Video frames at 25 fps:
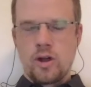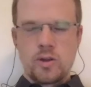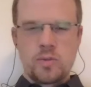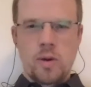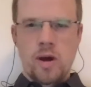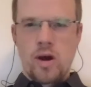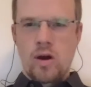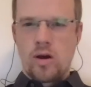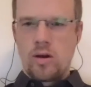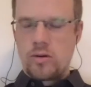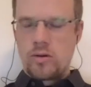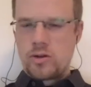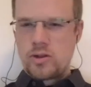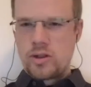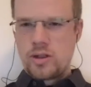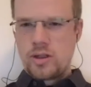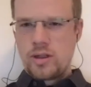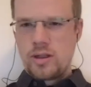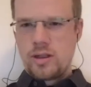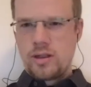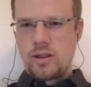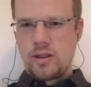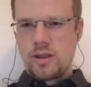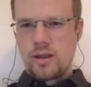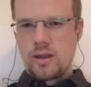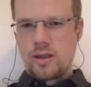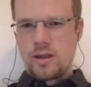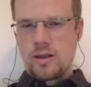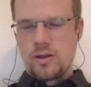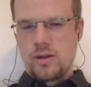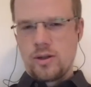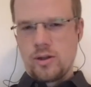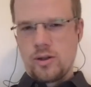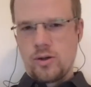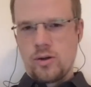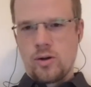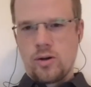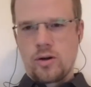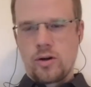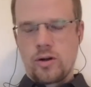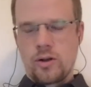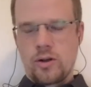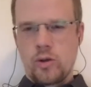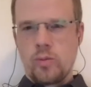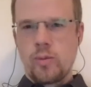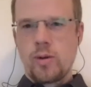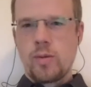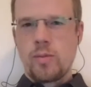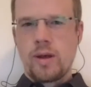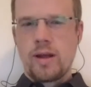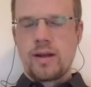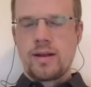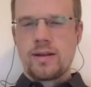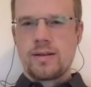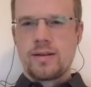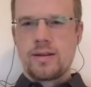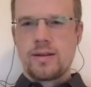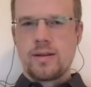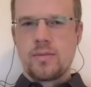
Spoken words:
biology nor human medicine,